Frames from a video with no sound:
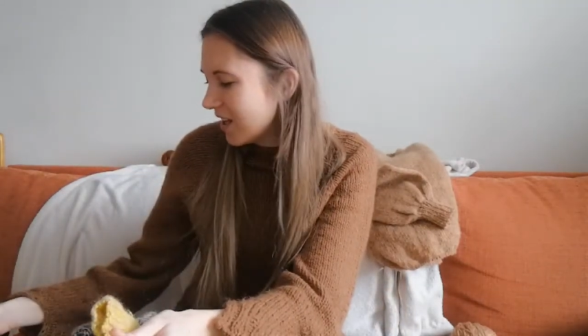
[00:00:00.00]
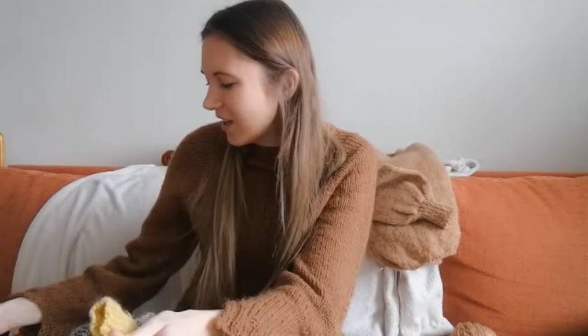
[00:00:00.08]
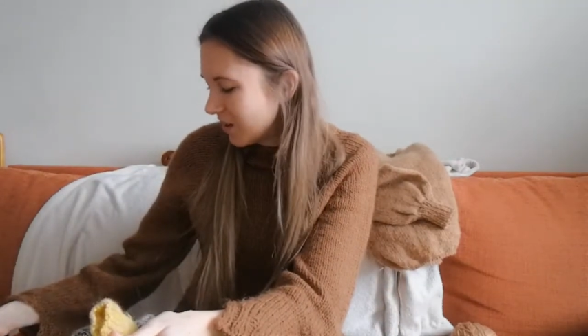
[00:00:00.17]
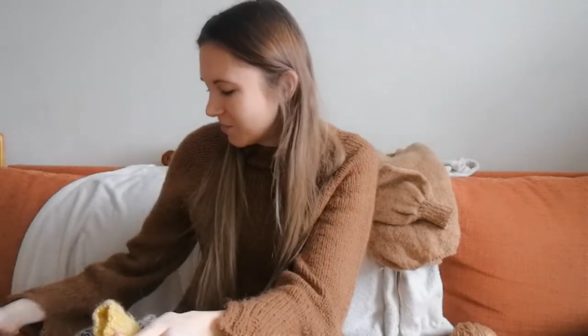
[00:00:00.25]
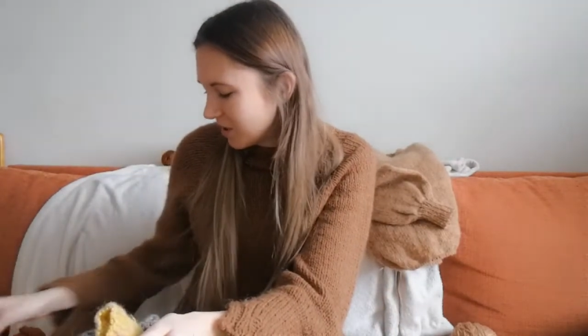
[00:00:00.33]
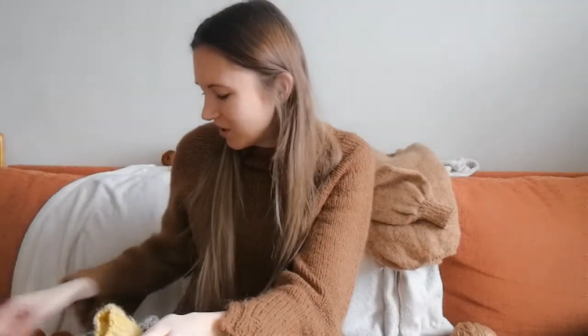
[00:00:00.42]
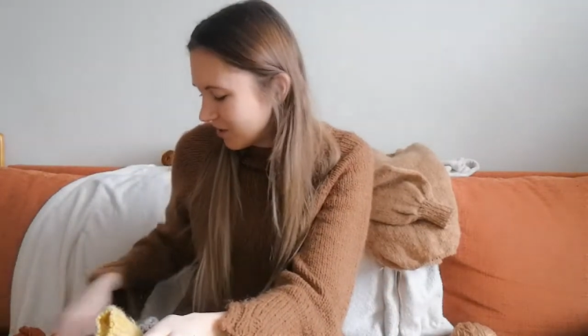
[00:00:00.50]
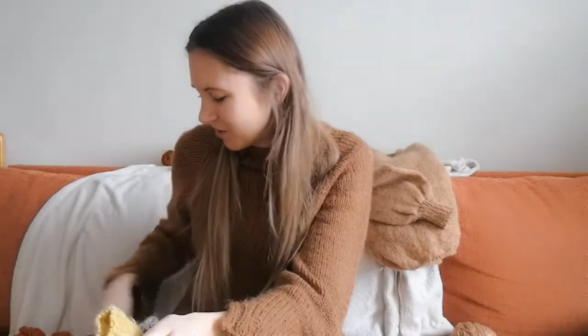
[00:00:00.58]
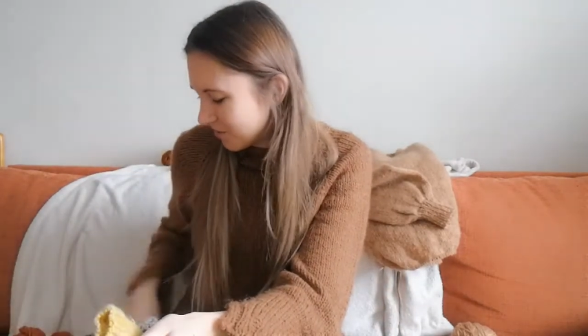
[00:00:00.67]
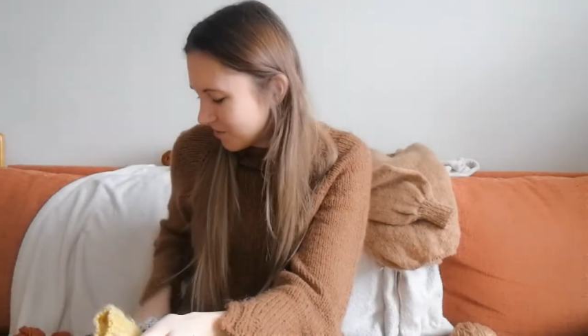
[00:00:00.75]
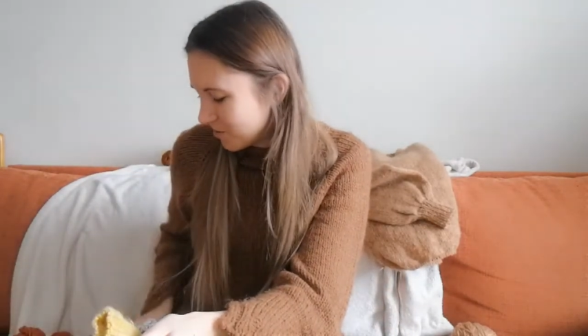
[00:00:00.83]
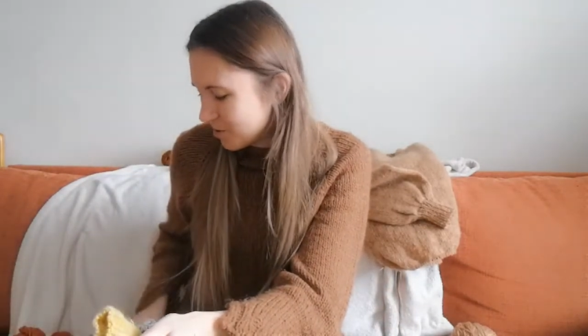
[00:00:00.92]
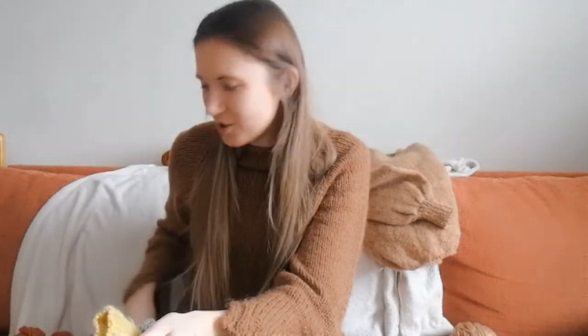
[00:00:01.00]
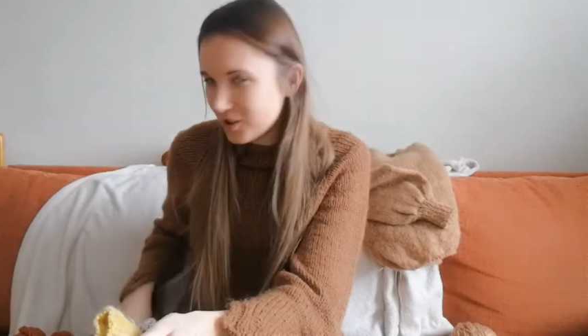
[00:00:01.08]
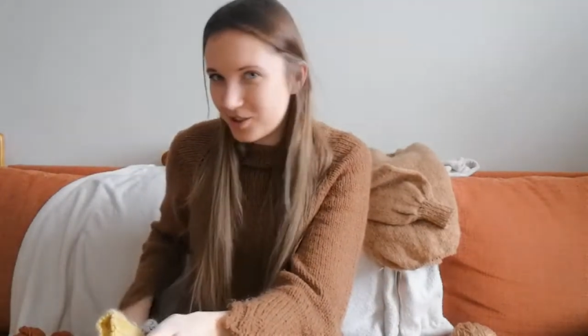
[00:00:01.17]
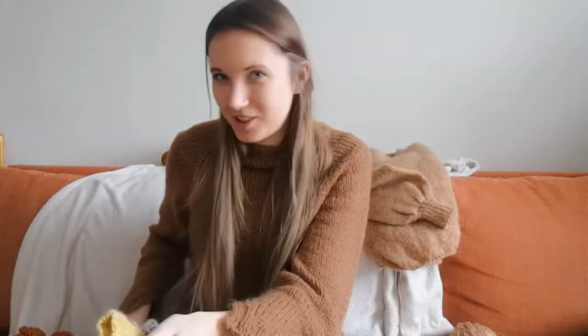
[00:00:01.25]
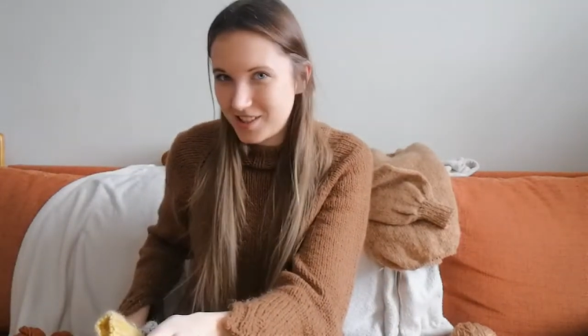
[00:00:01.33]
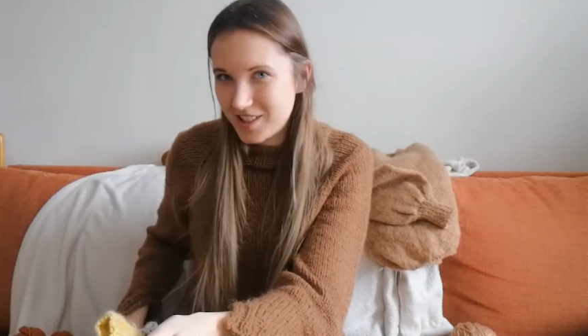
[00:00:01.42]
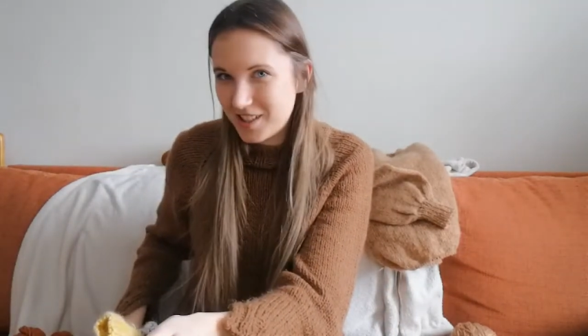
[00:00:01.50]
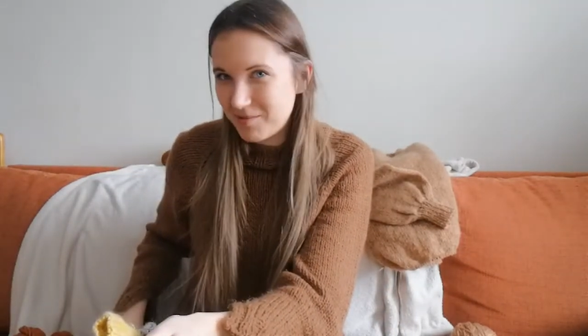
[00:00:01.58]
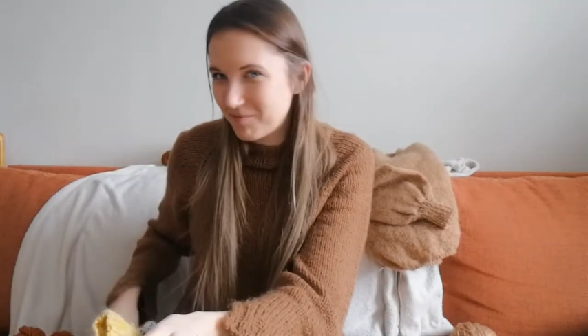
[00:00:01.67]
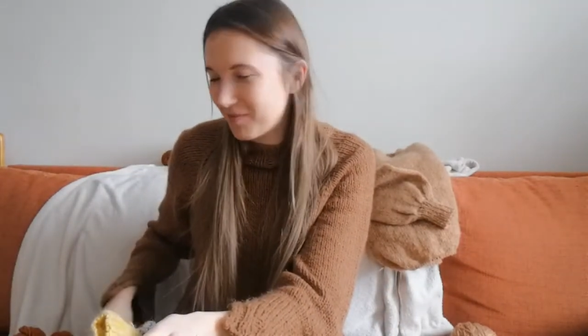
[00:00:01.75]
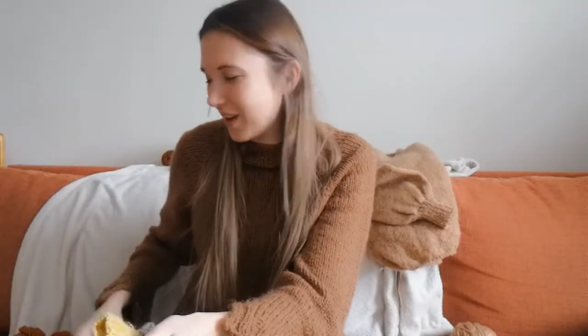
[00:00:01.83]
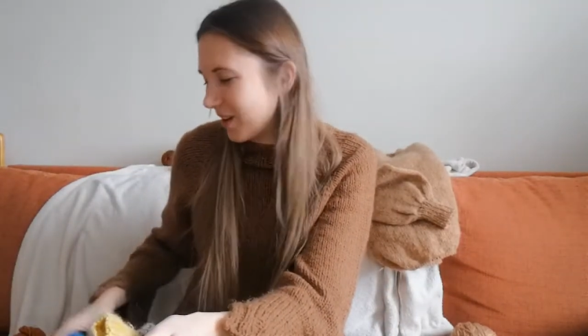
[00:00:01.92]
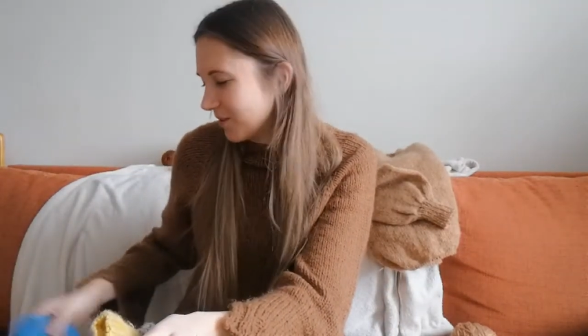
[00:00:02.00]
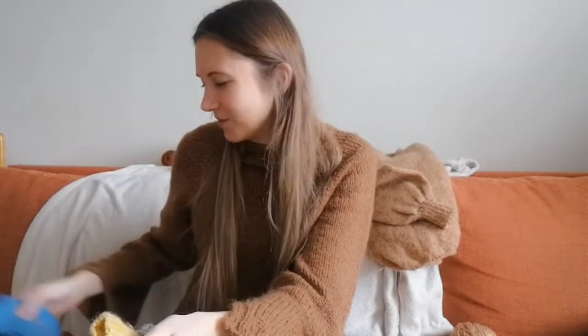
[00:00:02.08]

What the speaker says: a bit of story time, I